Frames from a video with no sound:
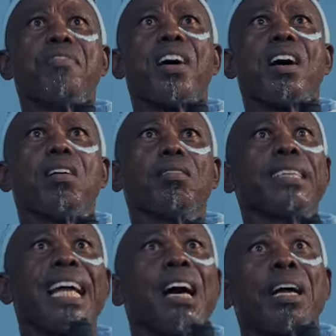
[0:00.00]
never,
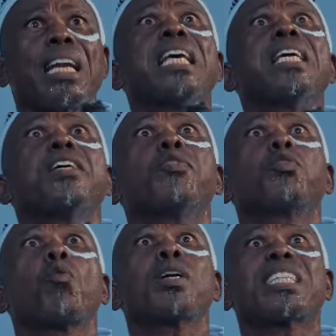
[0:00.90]
never
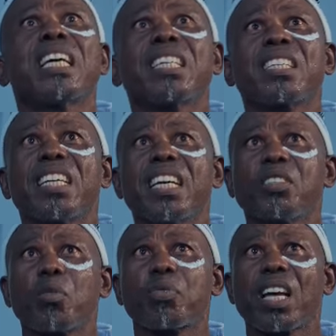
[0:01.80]
live to witness
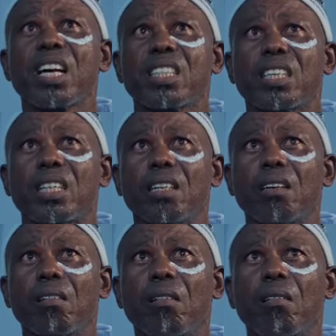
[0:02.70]
the age of 30.